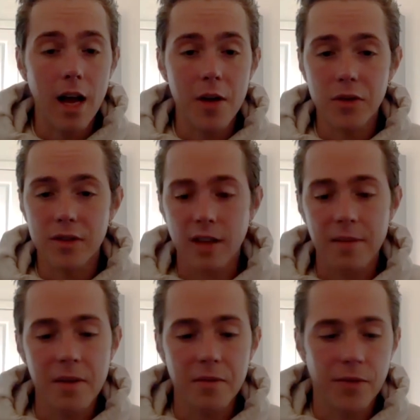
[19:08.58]
he was, I
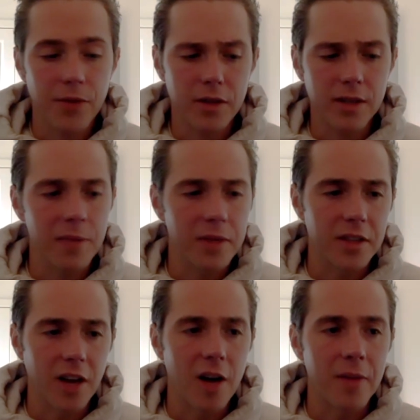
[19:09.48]
mean, the first time we
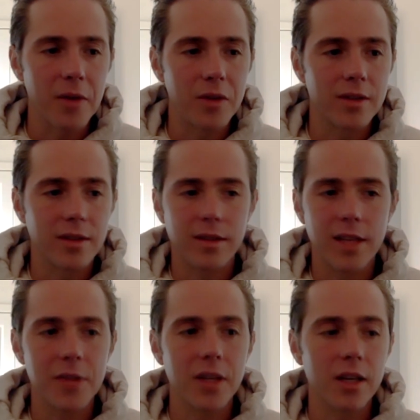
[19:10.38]
saw him, he was
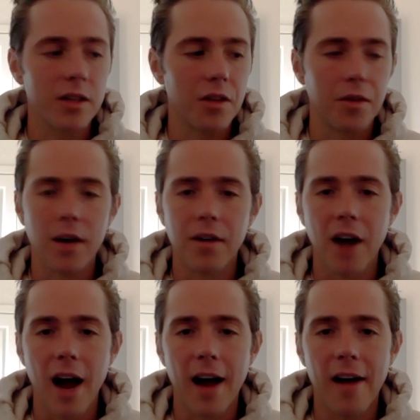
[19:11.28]
like a little
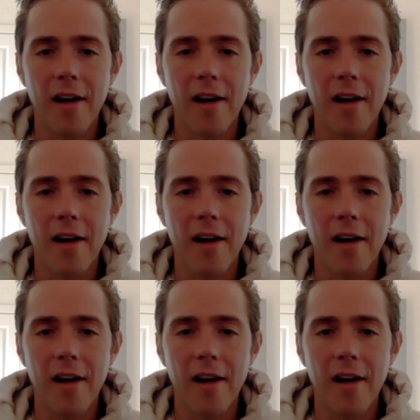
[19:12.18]
rugrat.